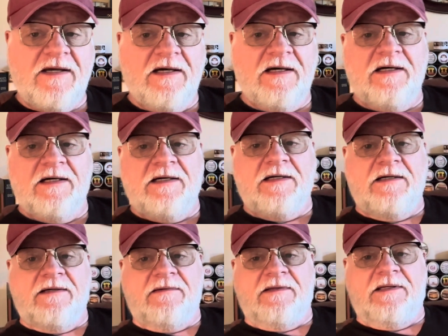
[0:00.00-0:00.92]

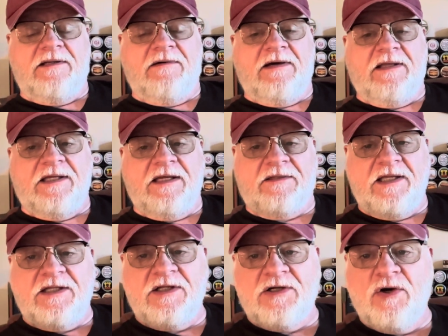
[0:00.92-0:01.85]
I thought
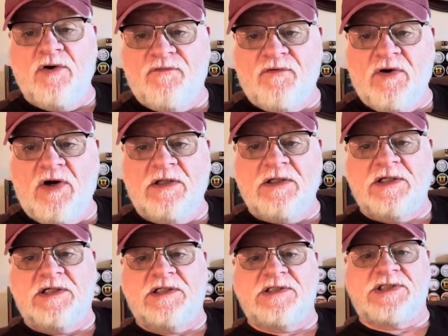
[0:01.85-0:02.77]
they did overall a
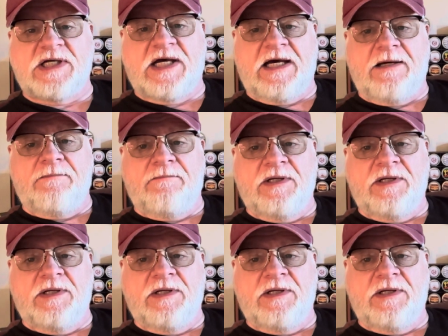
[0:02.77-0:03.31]
good job,